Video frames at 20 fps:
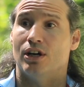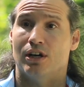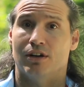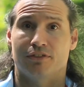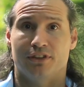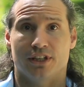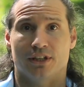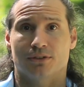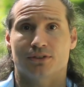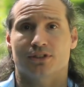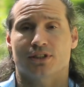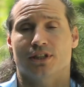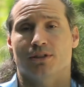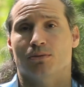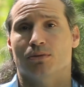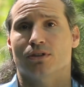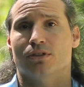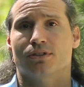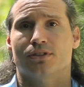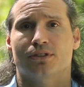of the outside
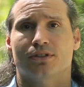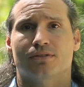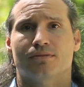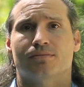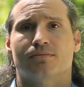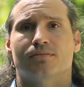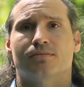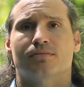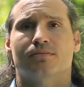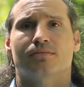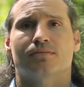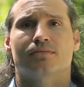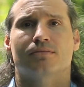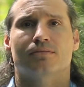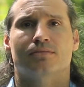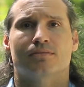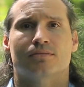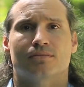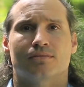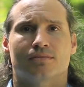world.
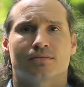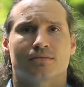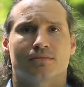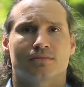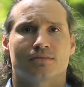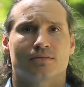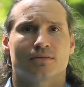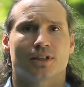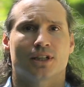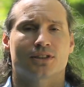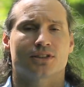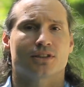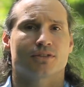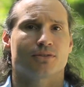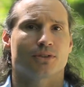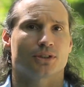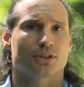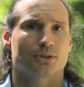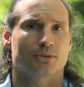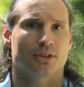That's the
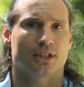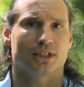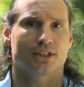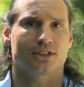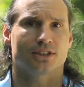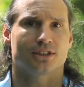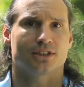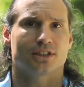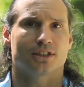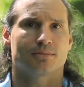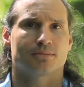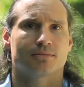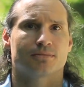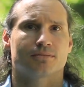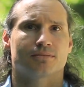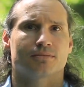first relationship.